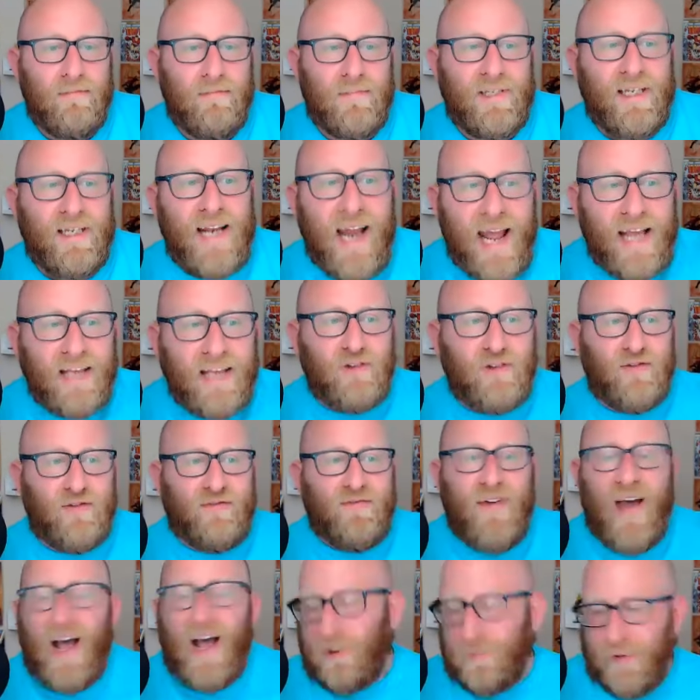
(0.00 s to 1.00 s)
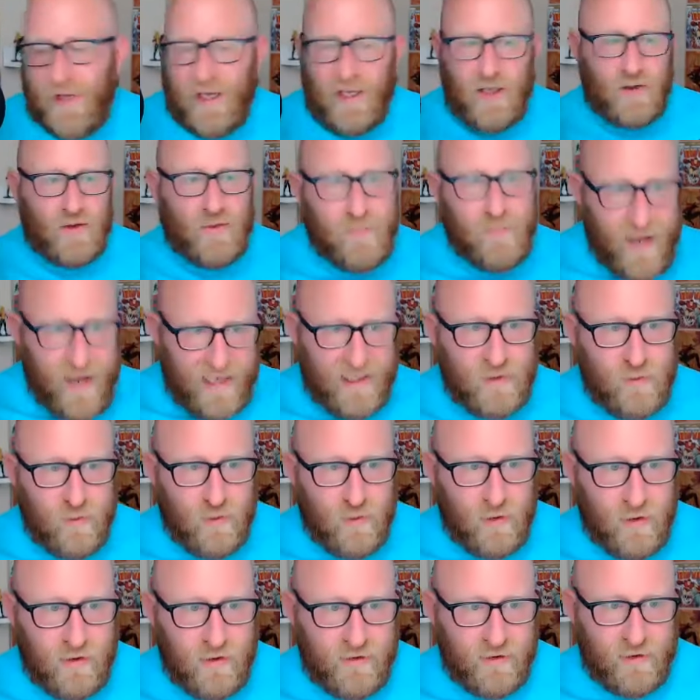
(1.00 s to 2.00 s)
today's fast-paced
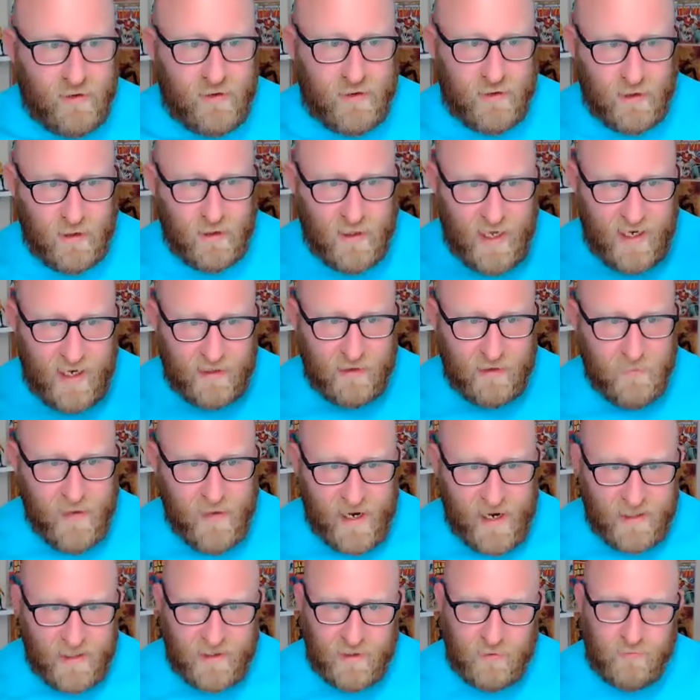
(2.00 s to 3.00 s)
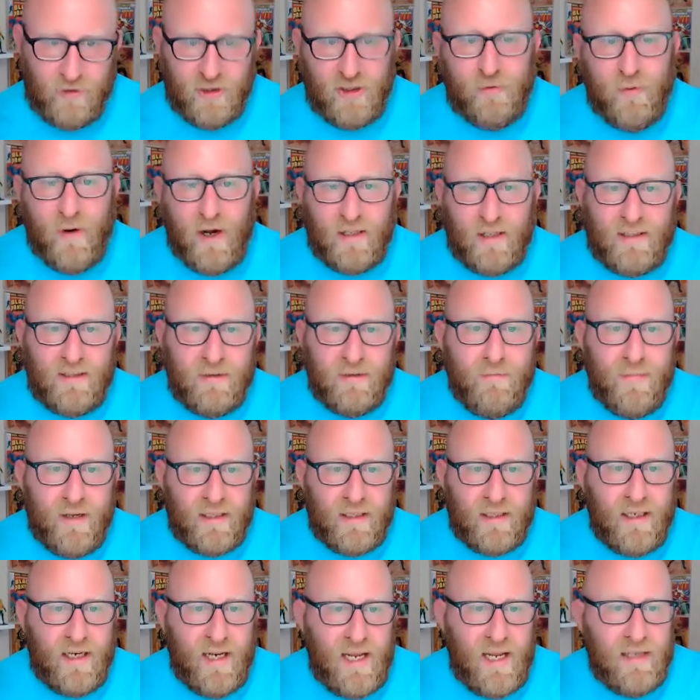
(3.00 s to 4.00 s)
world, there's a lot of demands and
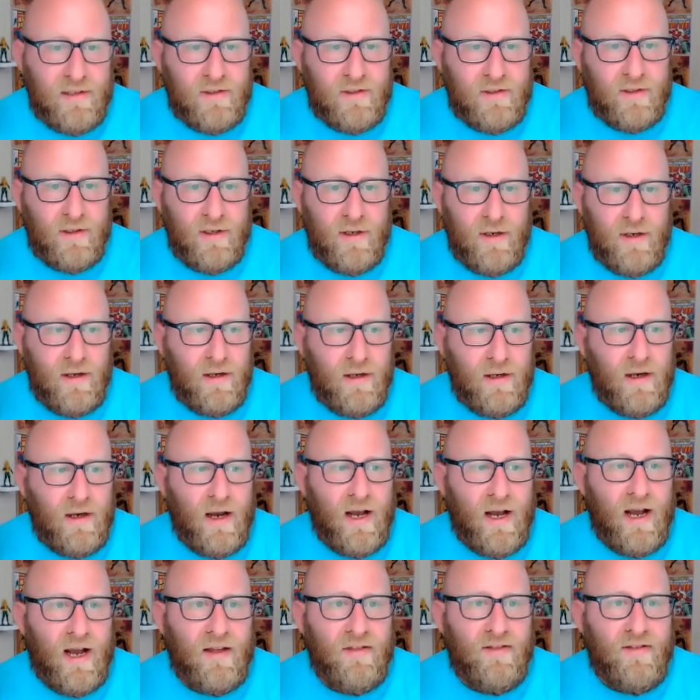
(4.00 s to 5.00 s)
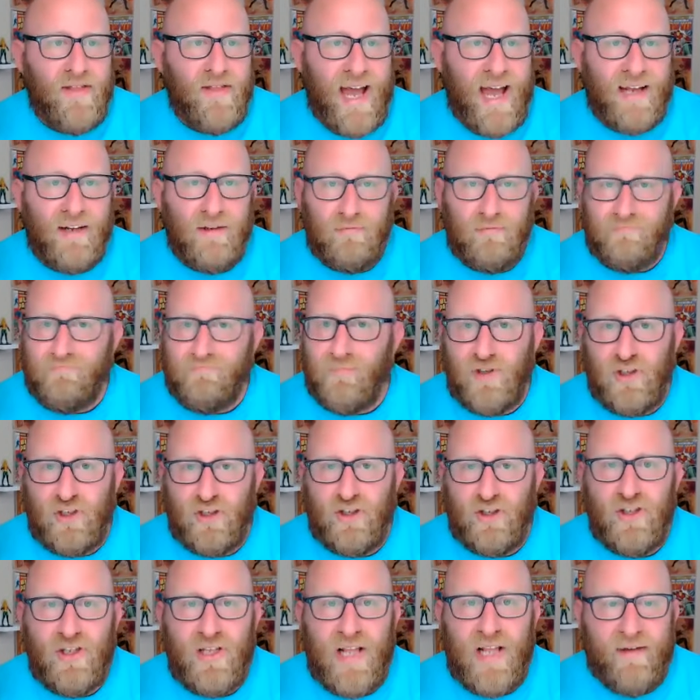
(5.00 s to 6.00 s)
responsibilities that
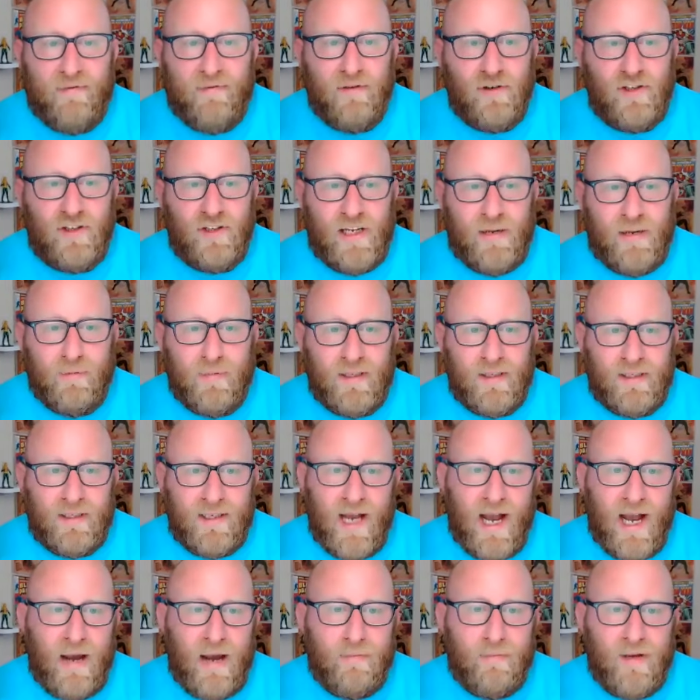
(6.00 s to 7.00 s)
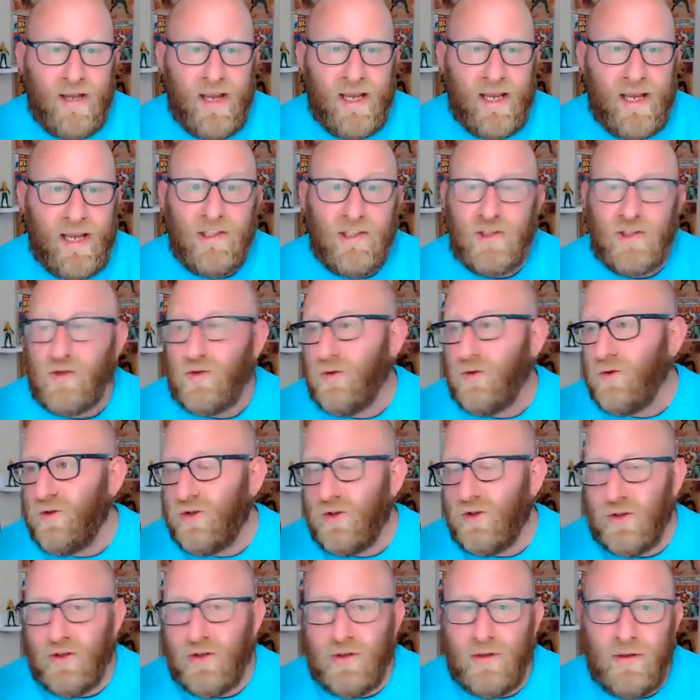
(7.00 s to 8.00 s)
just never seem to stop. And it's
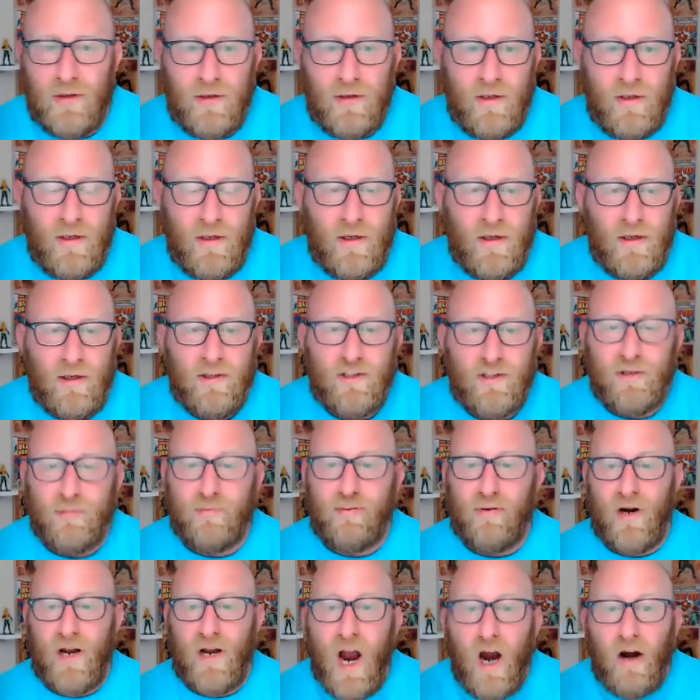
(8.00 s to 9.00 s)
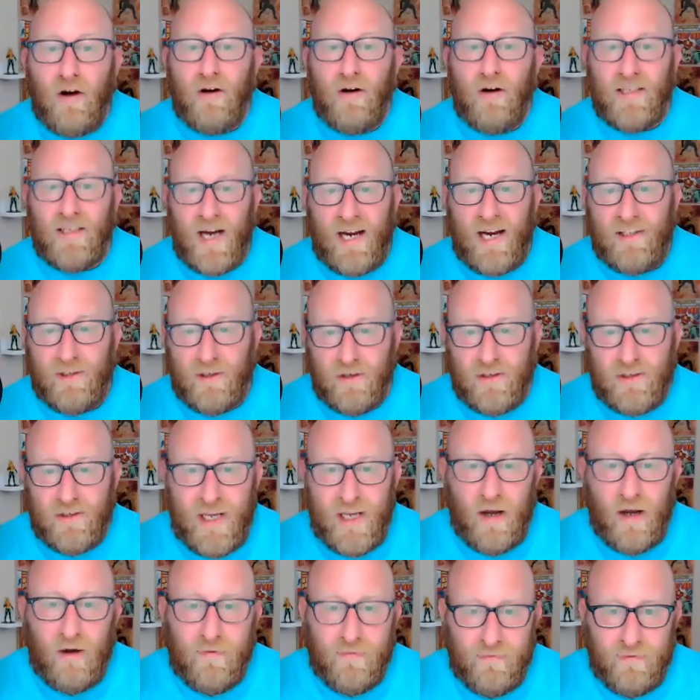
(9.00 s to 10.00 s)
crucial to prioritize
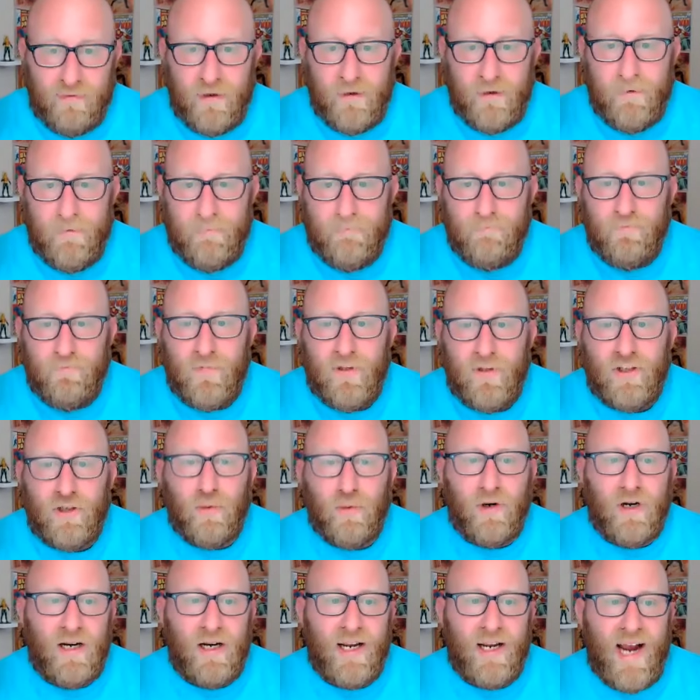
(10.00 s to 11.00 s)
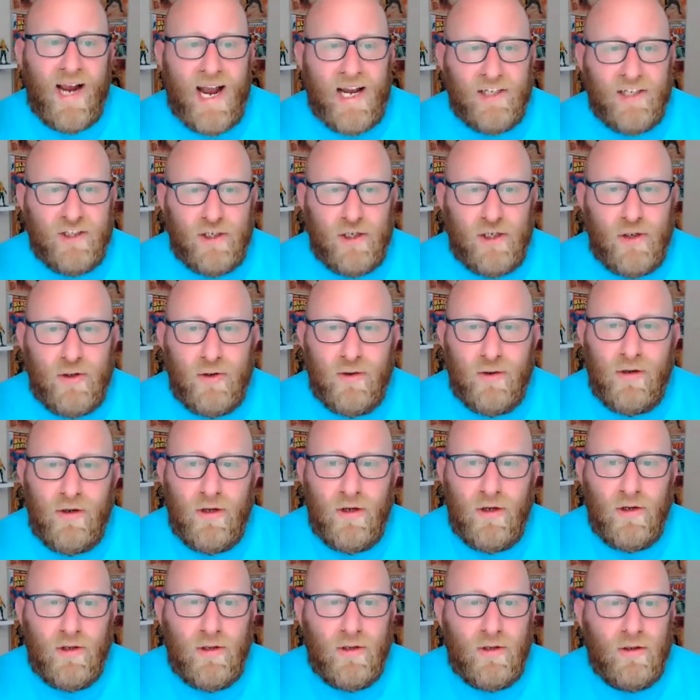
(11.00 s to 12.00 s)
ourselves. So we're going to guide you
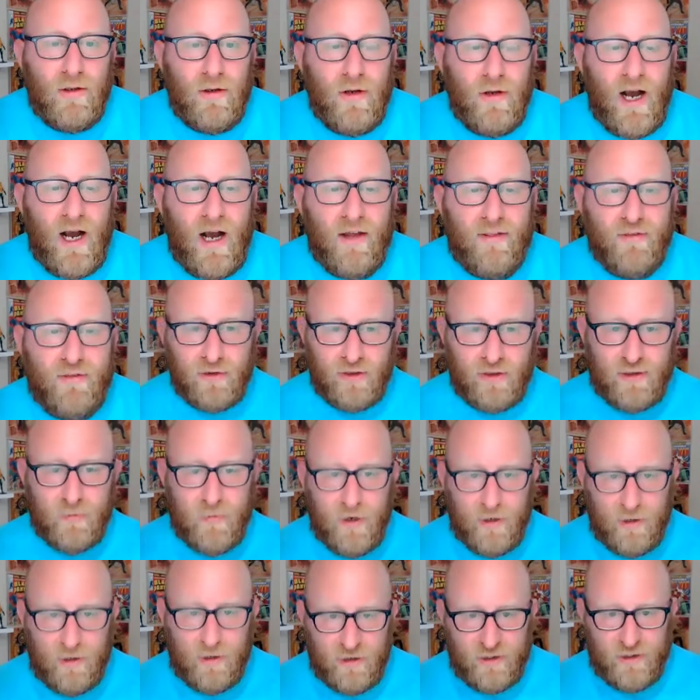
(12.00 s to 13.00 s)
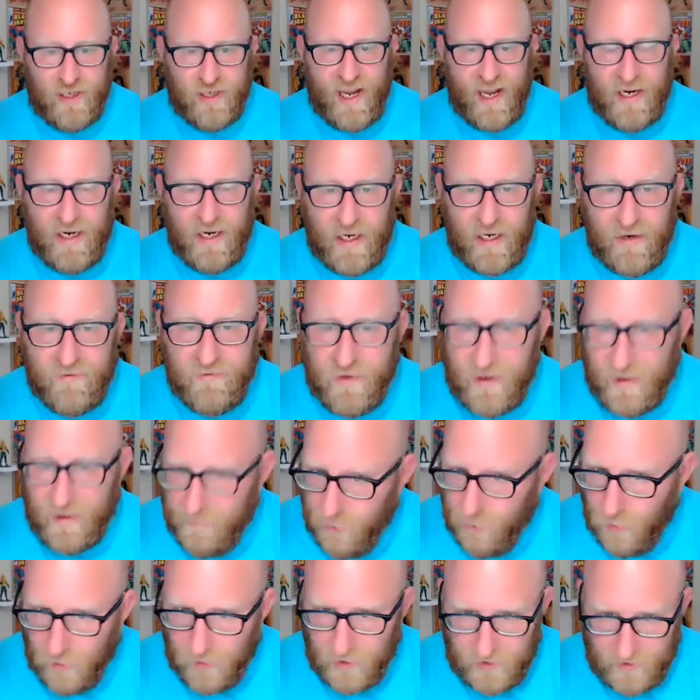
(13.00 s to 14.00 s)
through some understanding of the
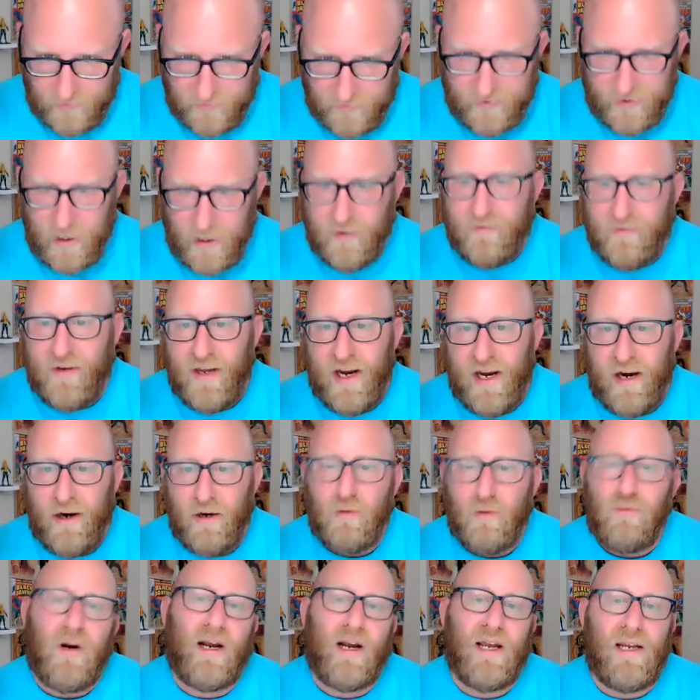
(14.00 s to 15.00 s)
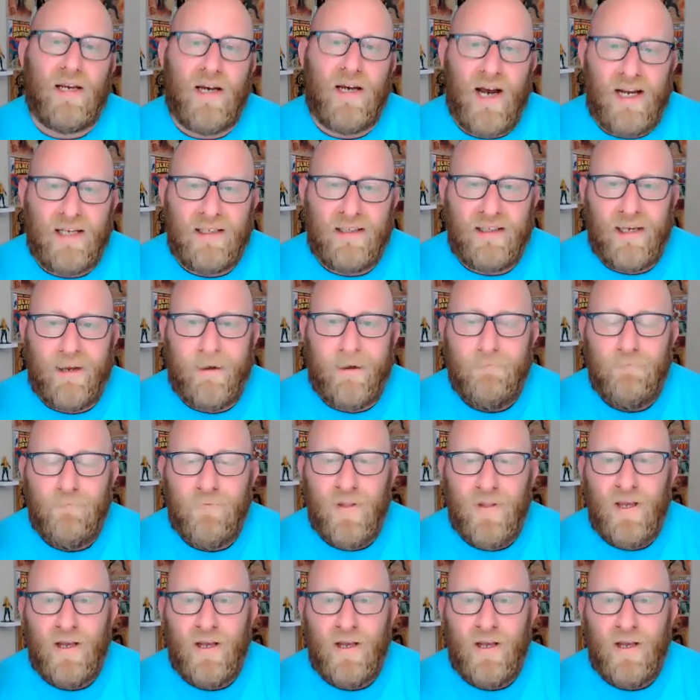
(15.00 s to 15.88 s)
importance of self-care and recognizing